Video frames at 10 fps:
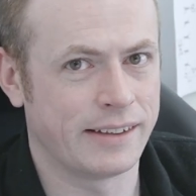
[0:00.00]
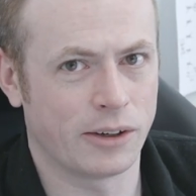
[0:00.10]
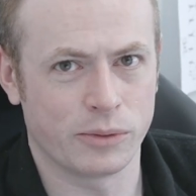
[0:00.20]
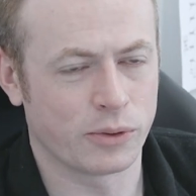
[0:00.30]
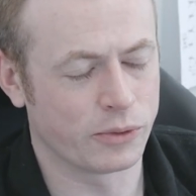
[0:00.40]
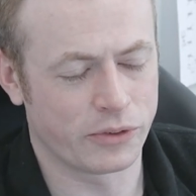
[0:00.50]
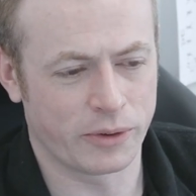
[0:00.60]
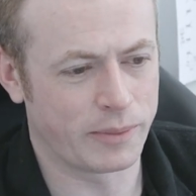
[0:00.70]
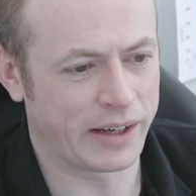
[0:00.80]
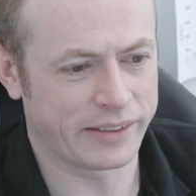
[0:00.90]
They don't talk to
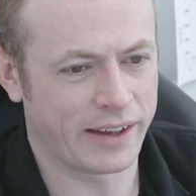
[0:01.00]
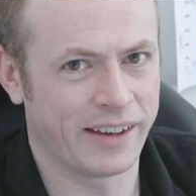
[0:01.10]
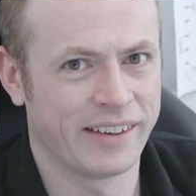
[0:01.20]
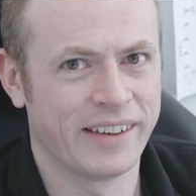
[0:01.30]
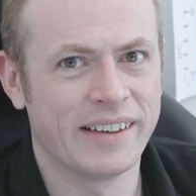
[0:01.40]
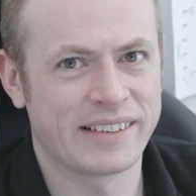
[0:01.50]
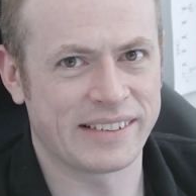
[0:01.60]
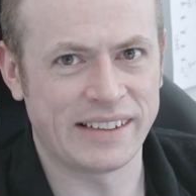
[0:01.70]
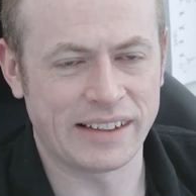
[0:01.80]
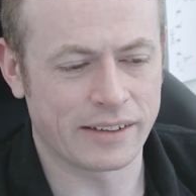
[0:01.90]
them like they're
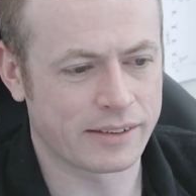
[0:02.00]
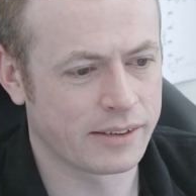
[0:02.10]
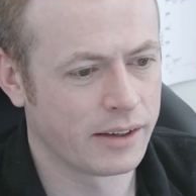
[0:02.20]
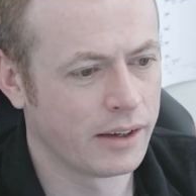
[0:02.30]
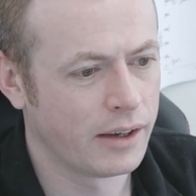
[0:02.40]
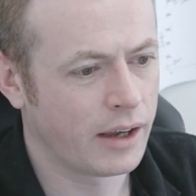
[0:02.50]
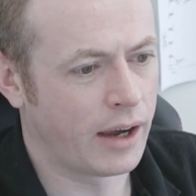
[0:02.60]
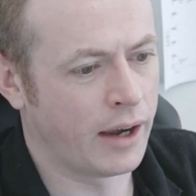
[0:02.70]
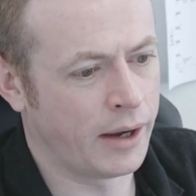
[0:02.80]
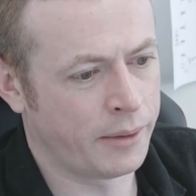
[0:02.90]
seniors.
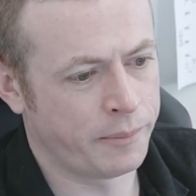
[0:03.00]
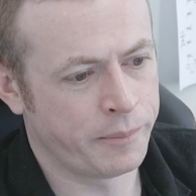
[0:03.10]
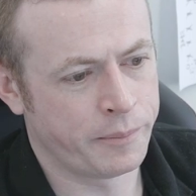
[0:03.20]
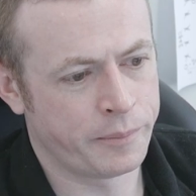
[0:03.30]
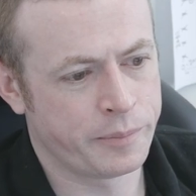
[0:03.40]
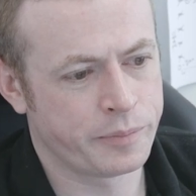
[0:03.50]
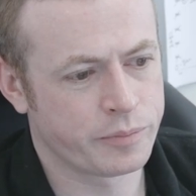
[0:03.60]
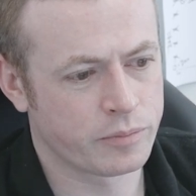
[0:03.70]
Um,